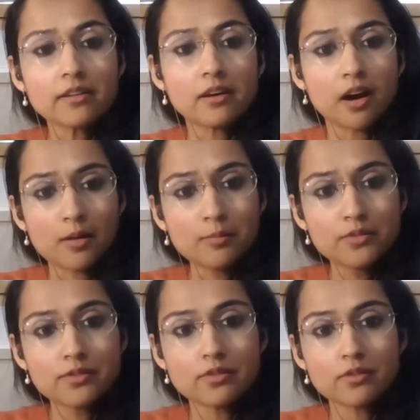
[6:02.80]

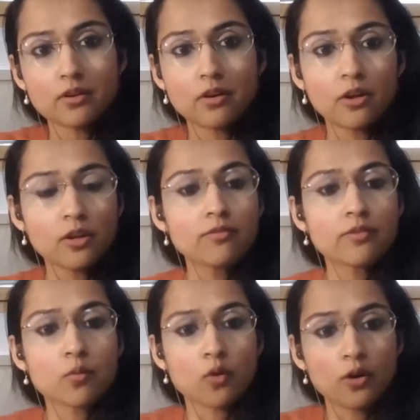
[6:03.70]
hubs all over the
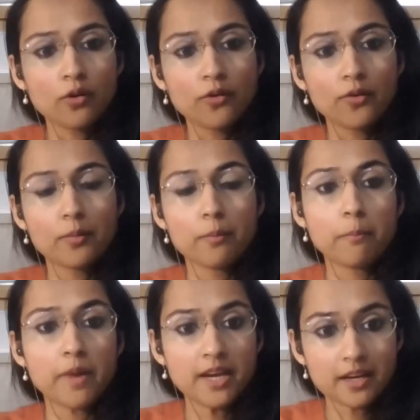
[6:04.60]
world
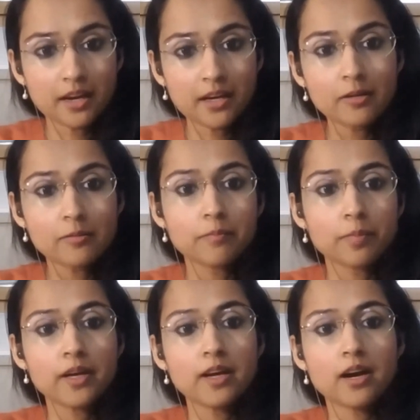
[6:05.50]
making,
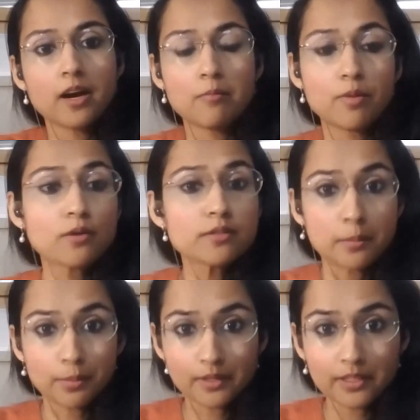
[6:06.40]
both
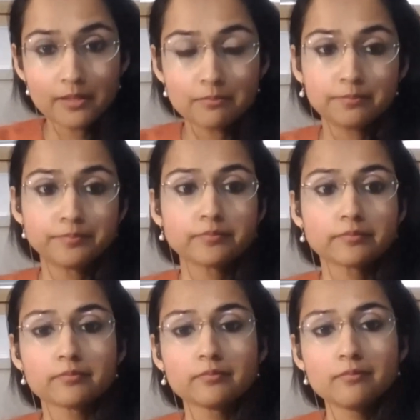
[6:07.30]
separately
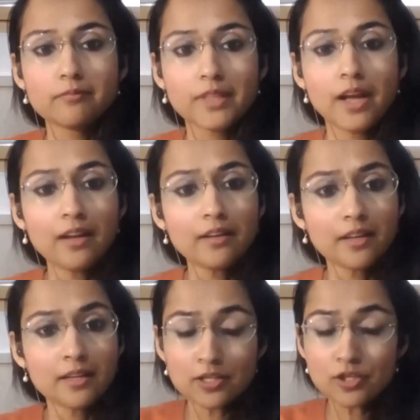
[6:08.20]
and
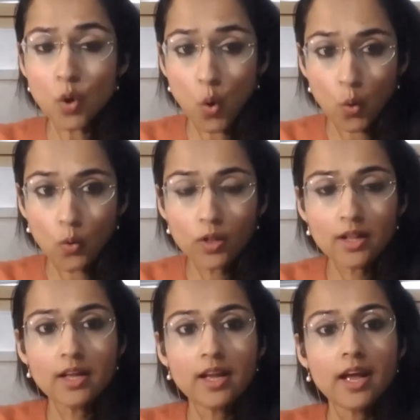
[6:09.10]
in its whole,
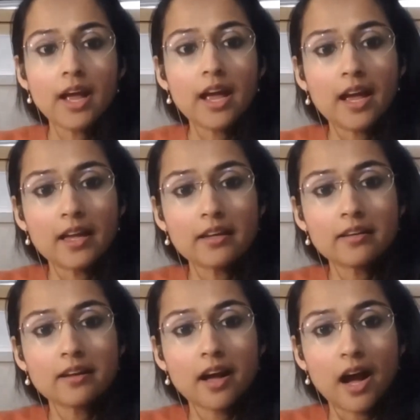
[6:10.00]
and
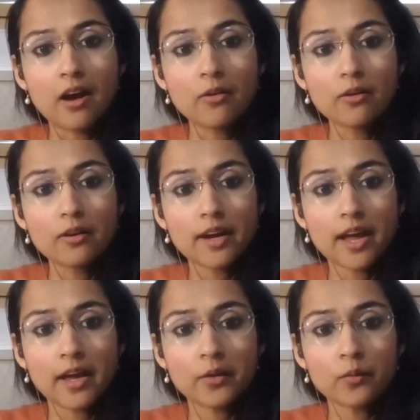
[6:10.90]
how
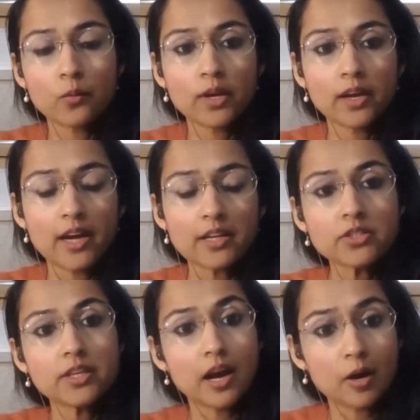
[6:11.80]
can we
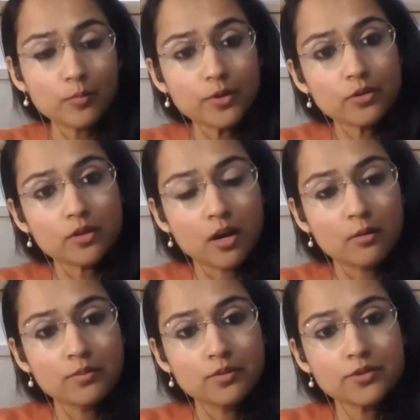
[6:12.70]
actually help those
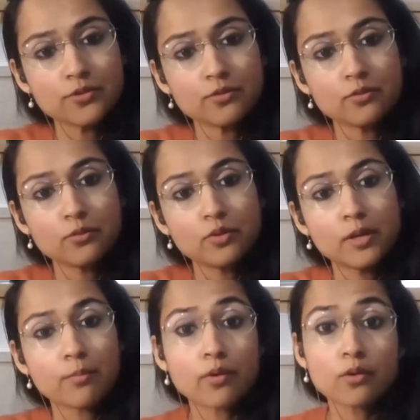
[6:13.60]
hubs to
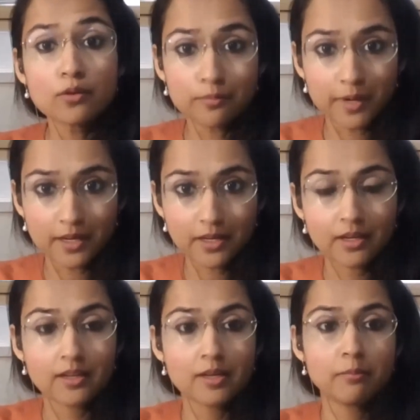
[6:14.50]
improve making
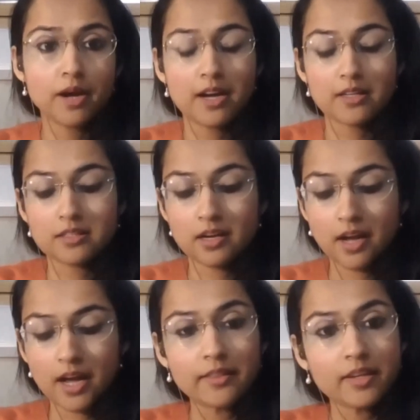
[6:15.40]
an impact?
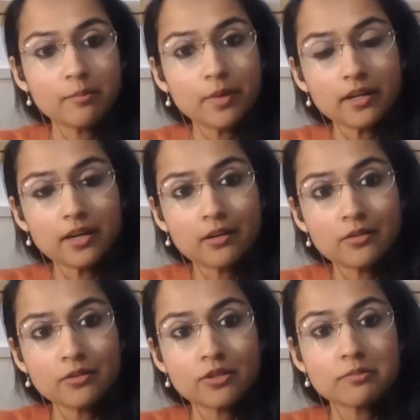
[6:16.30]
And the Impact
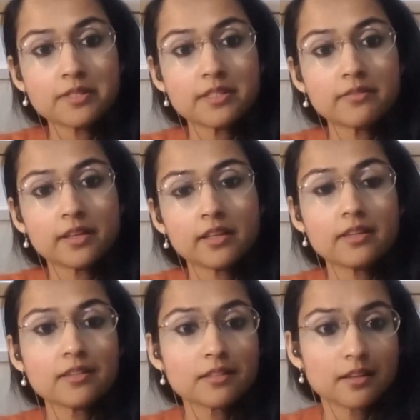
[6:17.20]
Council specifically
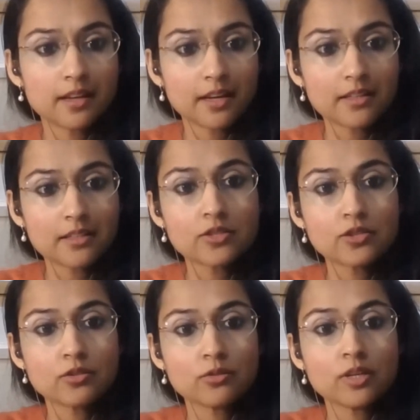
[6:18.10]
is connected
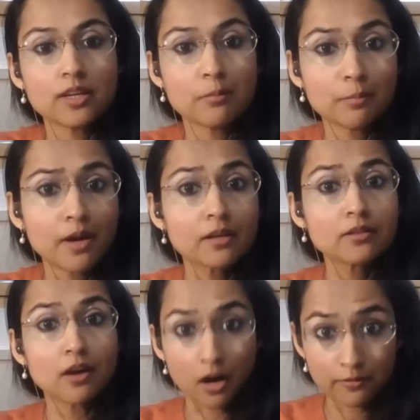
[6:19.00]
to the impact
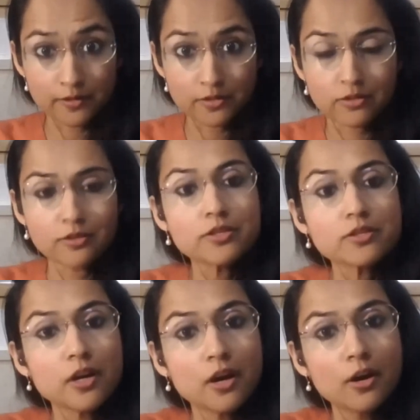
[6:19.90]
officers,
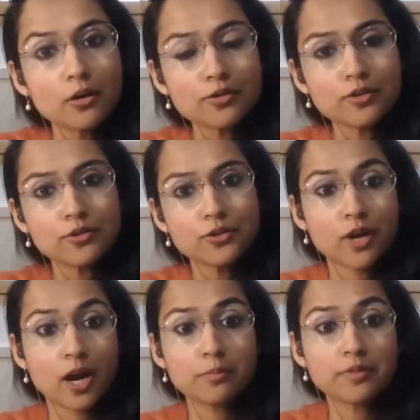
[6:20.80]
also to
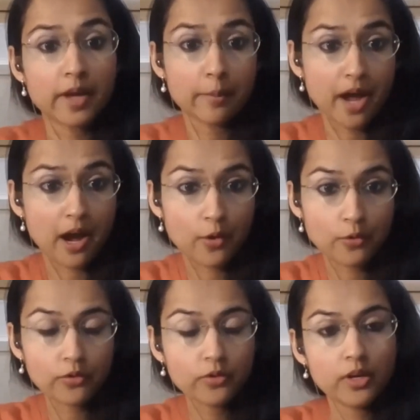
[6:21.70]
help them
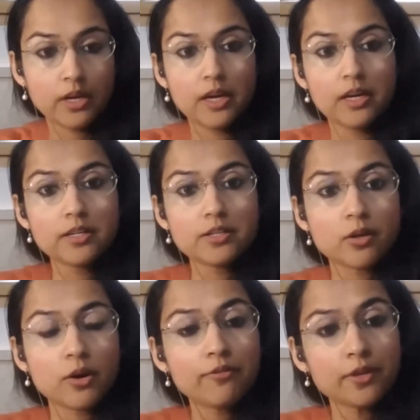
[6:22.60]
out. So
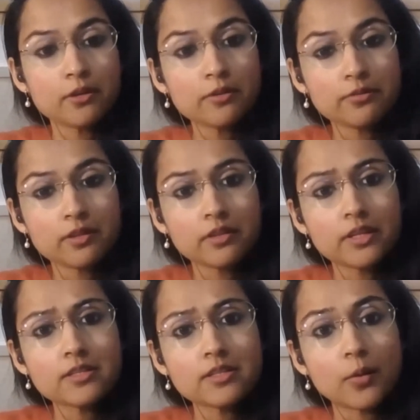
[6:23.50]
a few of the
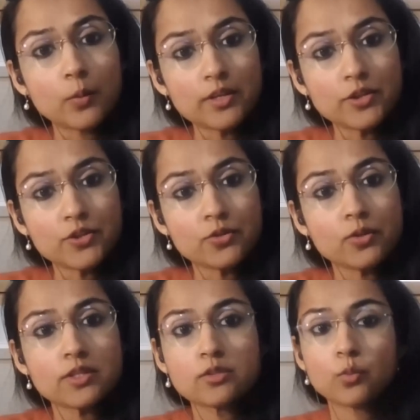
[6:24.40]
things that we do
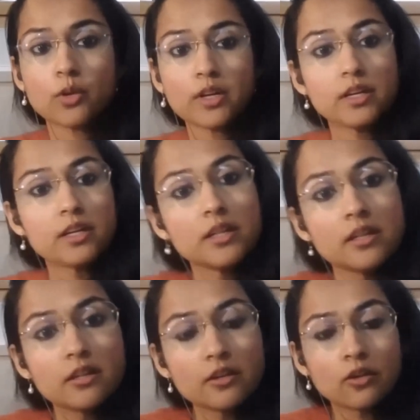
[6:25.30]
is
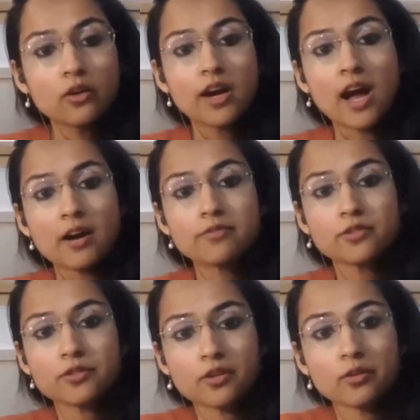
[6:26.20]
we look
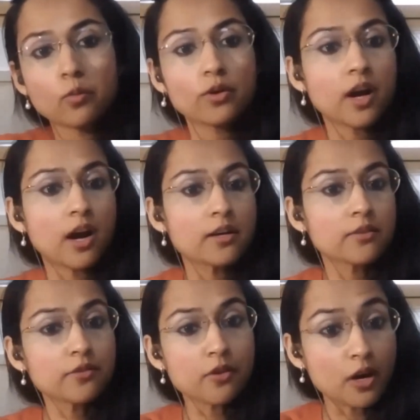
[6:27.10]
after what kind
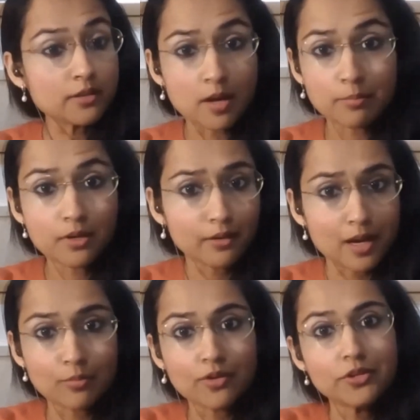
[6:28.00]
of cross-hub
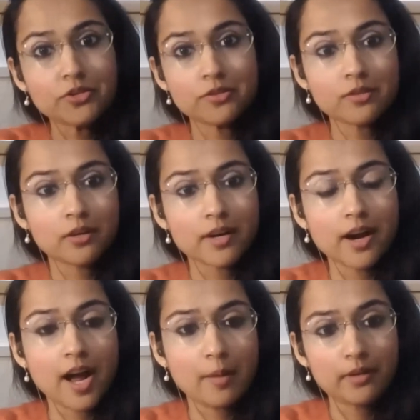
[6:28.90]
collaborations are there
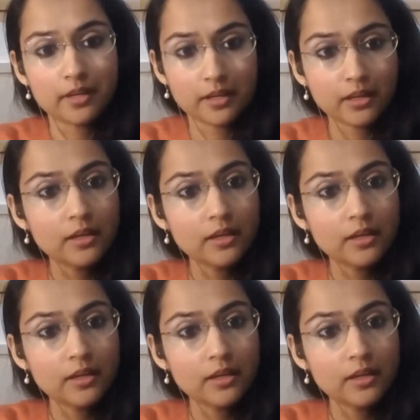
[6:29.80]
happening,